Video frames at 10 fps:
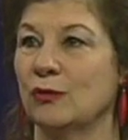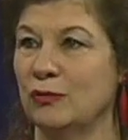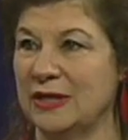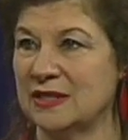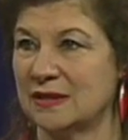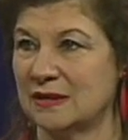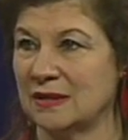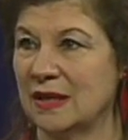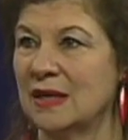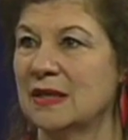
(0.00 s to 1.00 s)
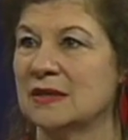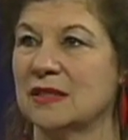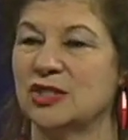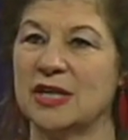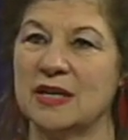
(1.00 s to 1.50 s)
reason,
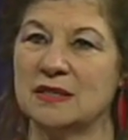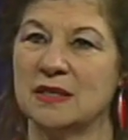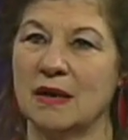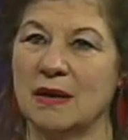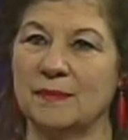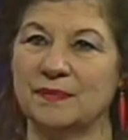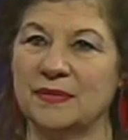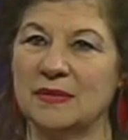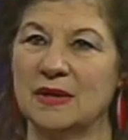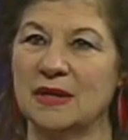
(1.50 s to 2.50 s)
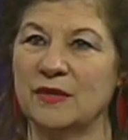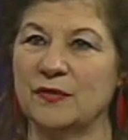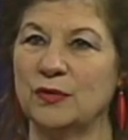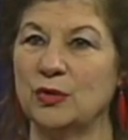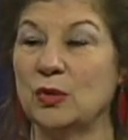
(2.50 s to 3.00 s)
such as if
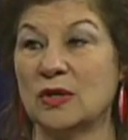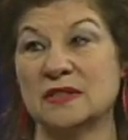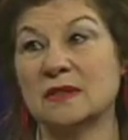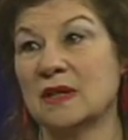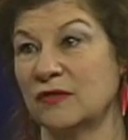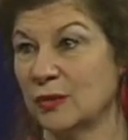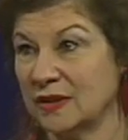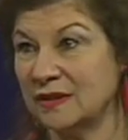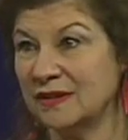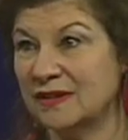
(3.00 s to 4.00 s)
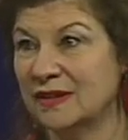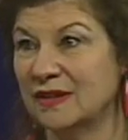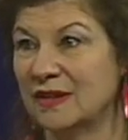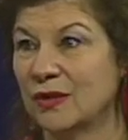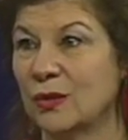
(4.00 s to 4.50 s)
you lost a loved one,
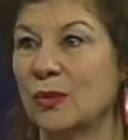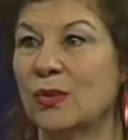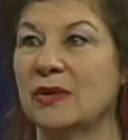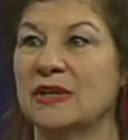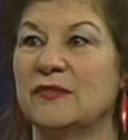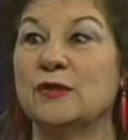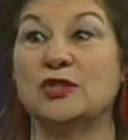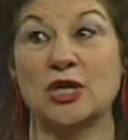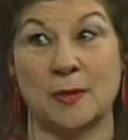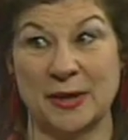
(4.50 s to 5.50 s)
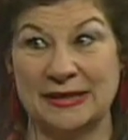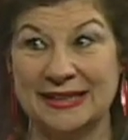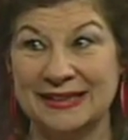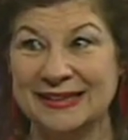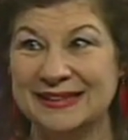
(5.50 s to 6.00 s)
or if you're job hunting,